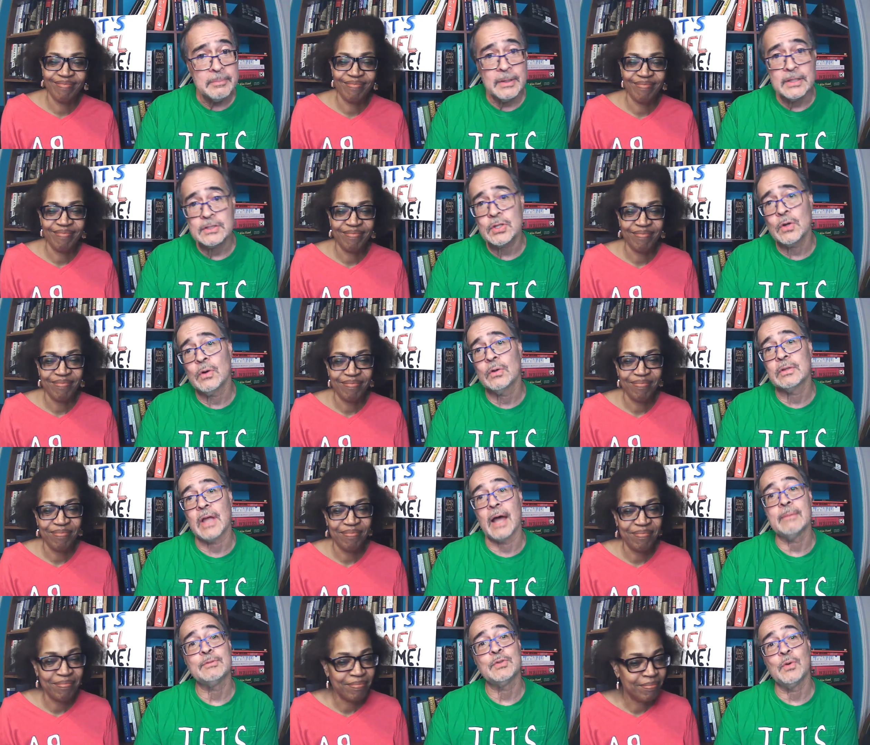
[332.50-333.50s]
Speaker 1: being told
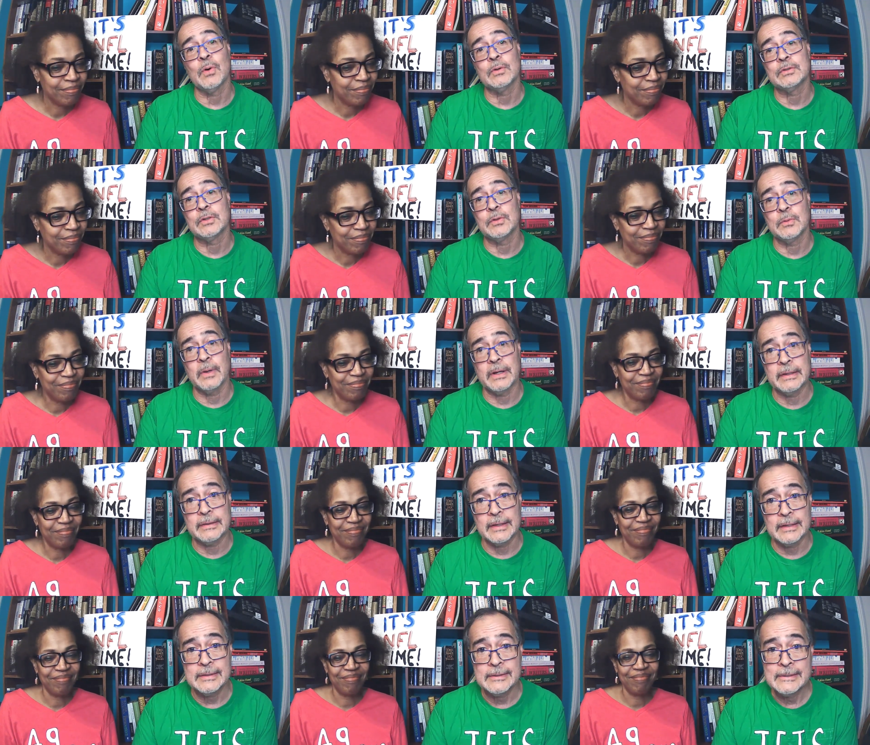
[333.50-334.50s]
I'm too old to do
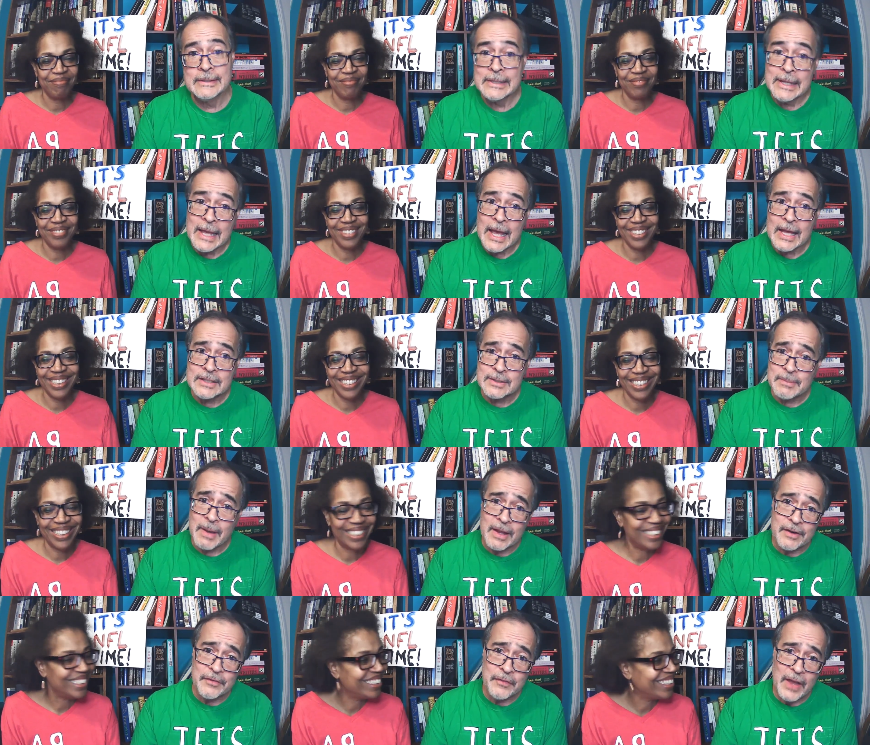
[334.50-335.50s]
anything. As a
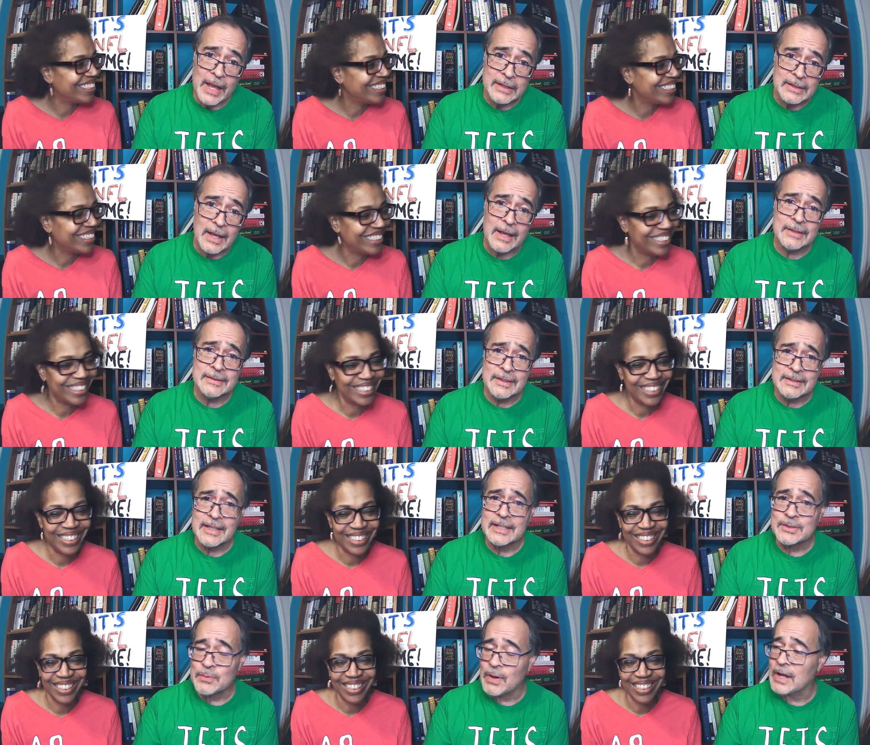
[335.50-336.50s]
matter of fact, I think
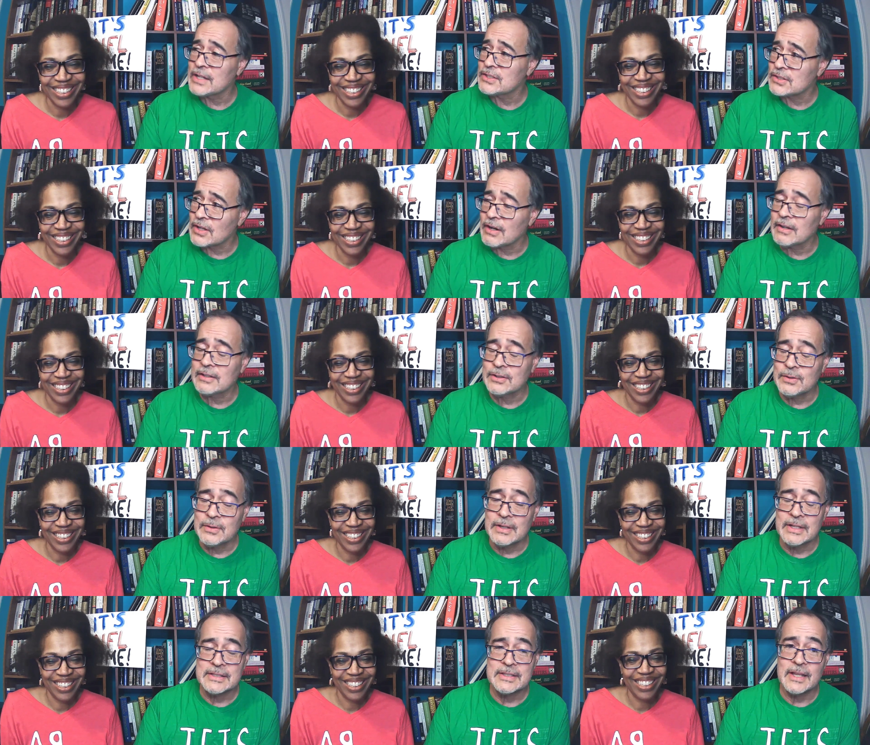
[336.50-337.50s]
that's why I started doing
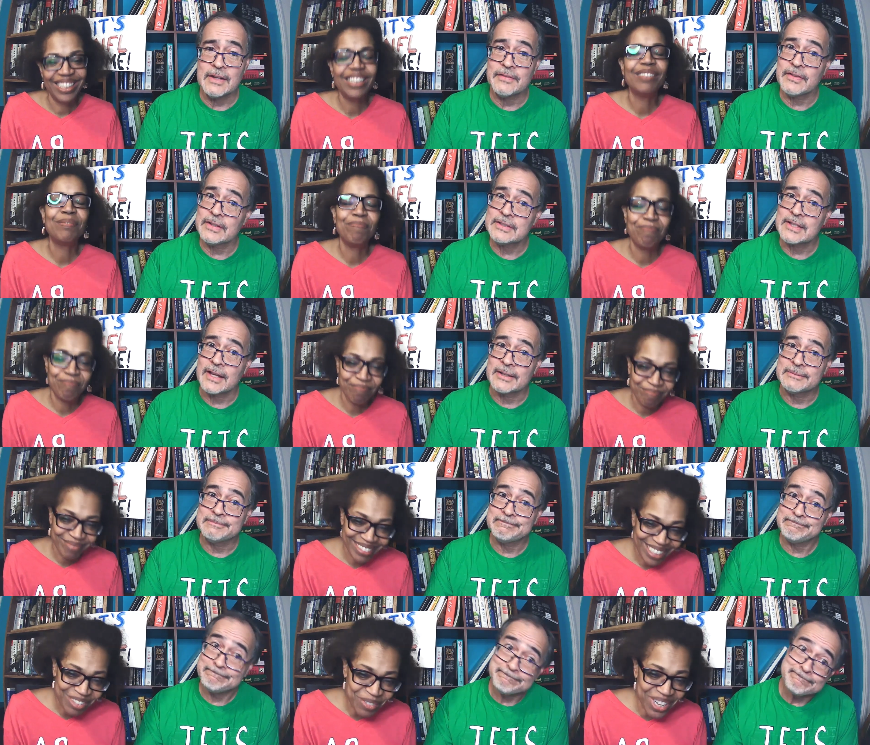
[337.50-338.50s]
It's NFL Time.
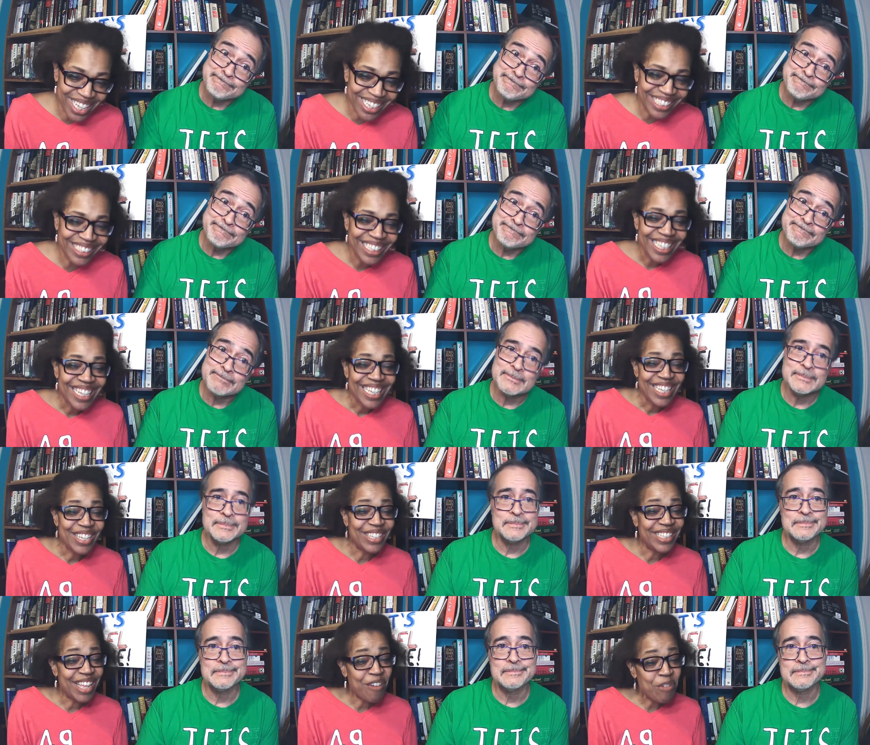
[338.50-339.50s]
Speaker 2: Well,
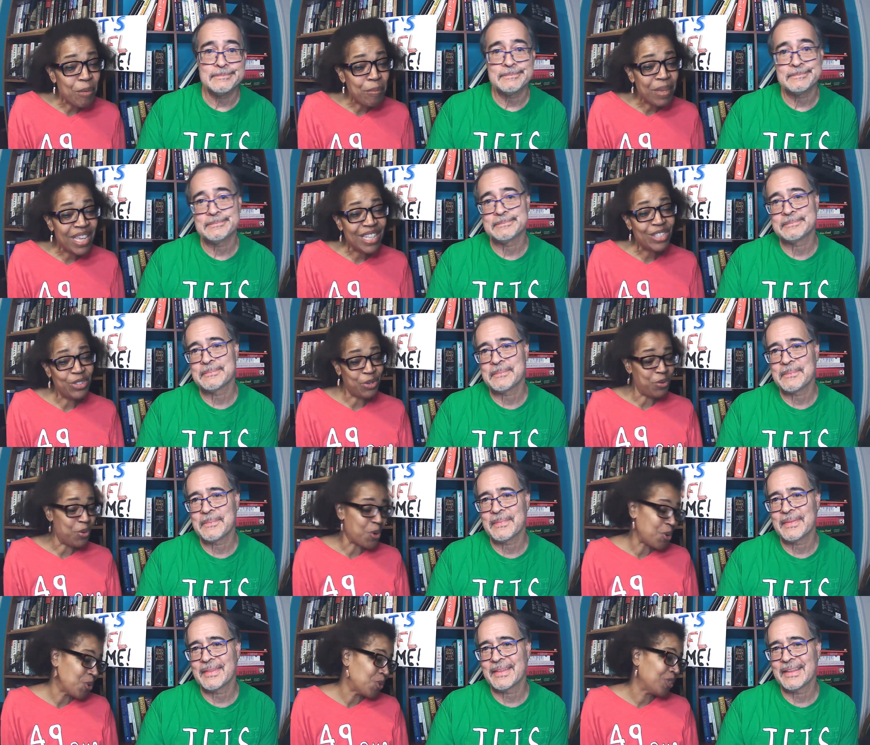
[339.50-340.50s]
you'll never be too
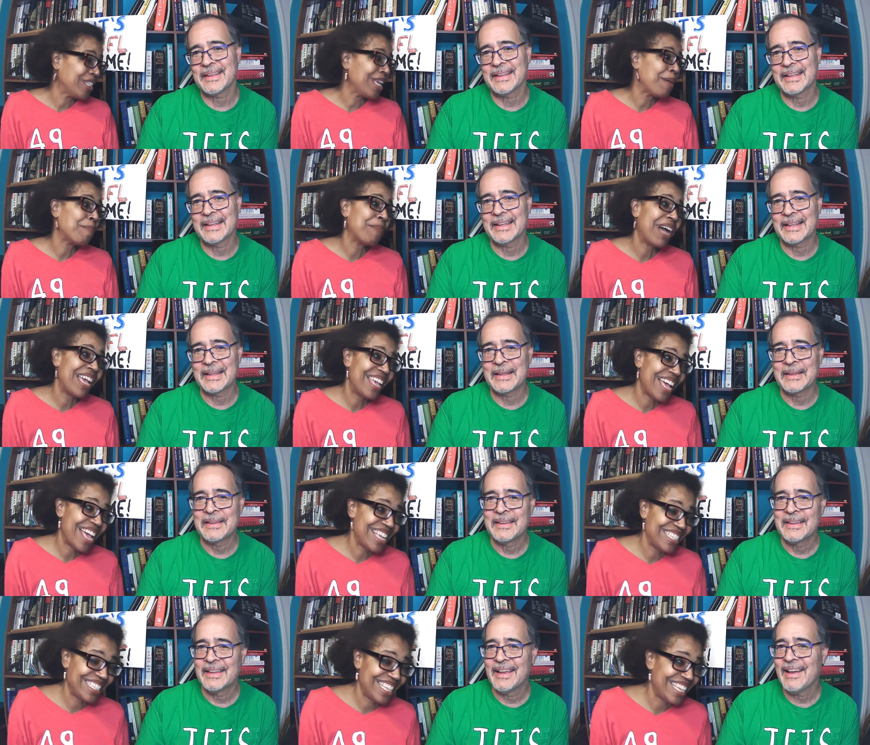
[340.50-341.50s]
old in my
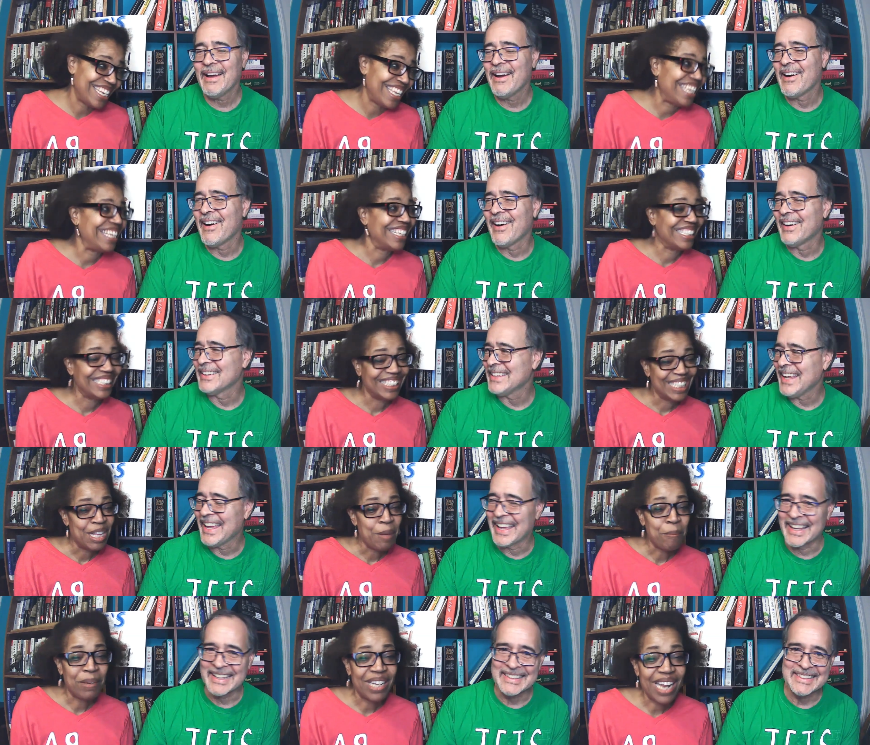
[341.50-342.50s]
eyes, honey. Oh,
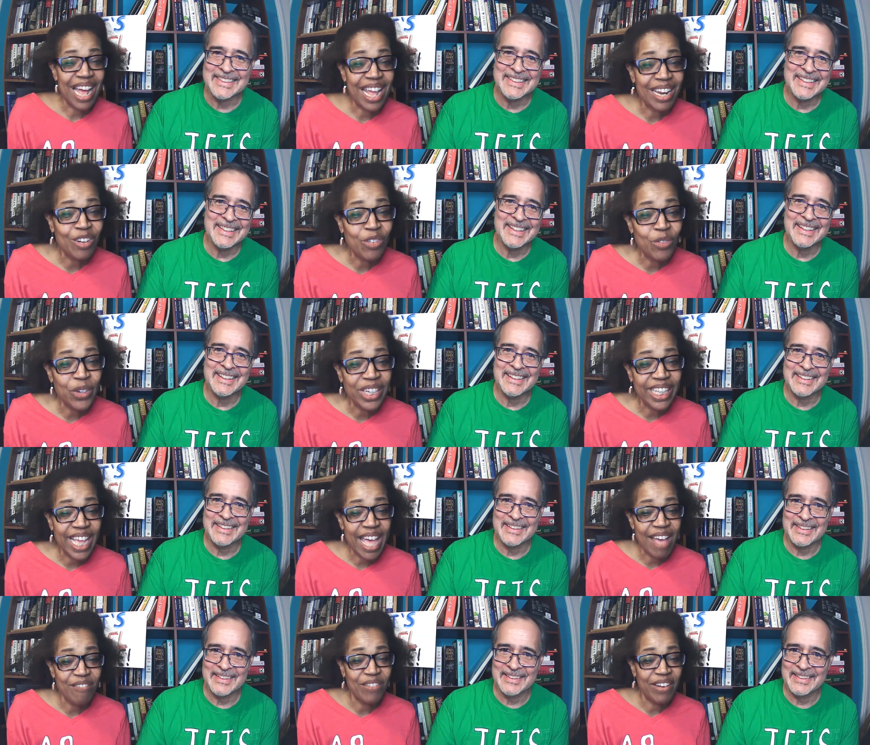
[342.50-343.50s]
thanks. But I don't really
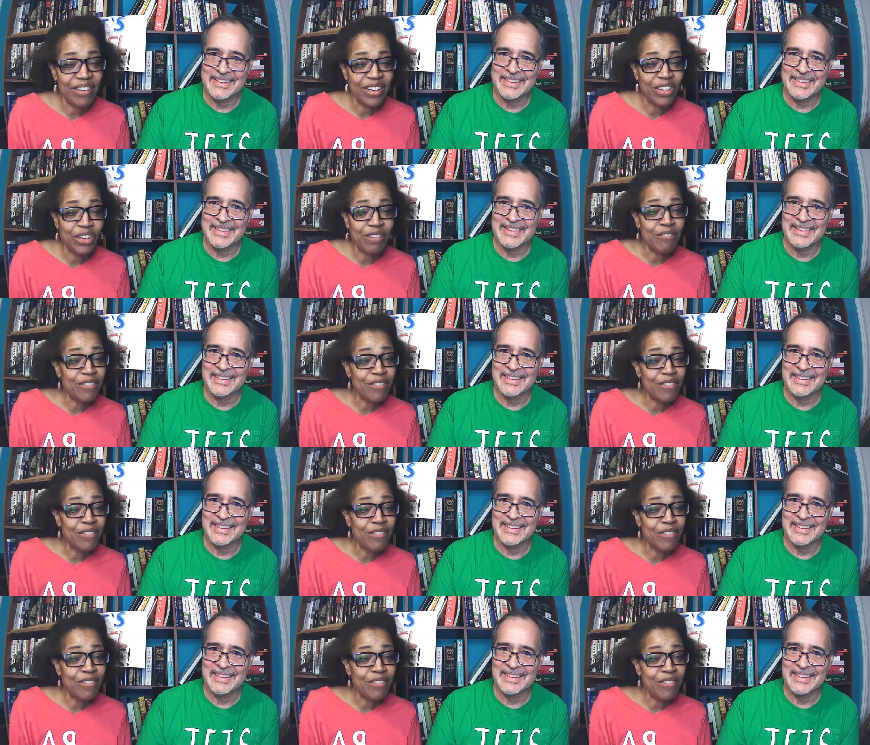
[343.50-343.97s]
have very good